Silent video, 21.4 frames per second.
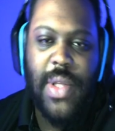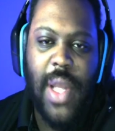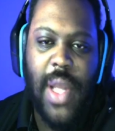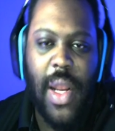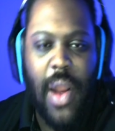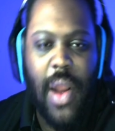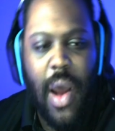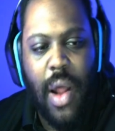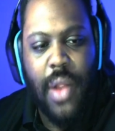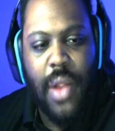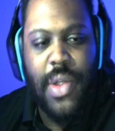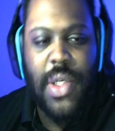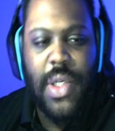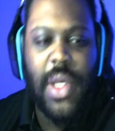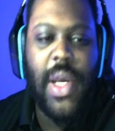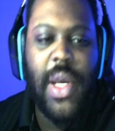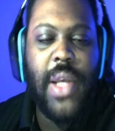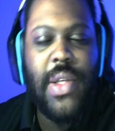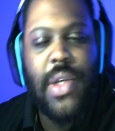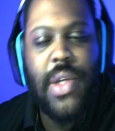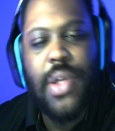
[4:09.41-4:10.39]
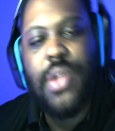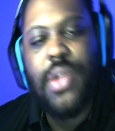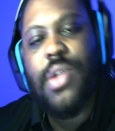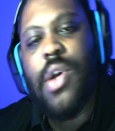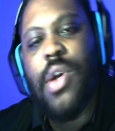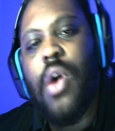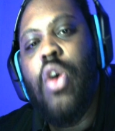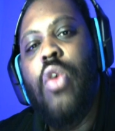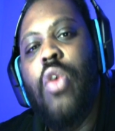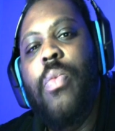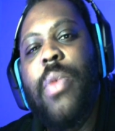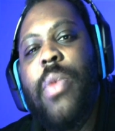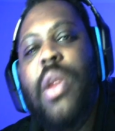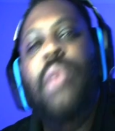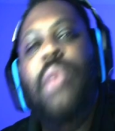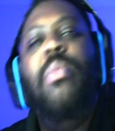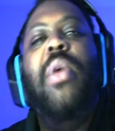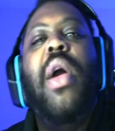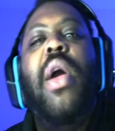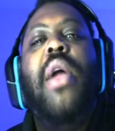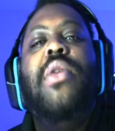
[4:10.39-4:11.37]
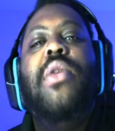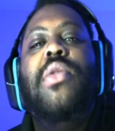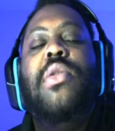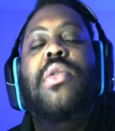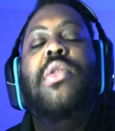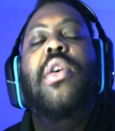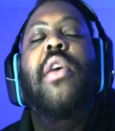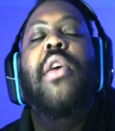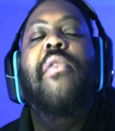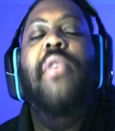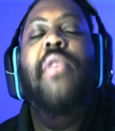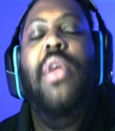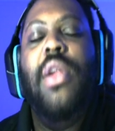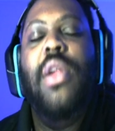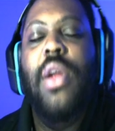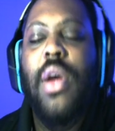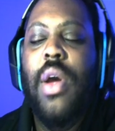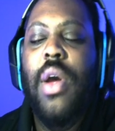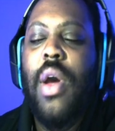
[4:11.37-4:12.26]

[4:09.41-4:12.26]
Technology because there's so many branches of it.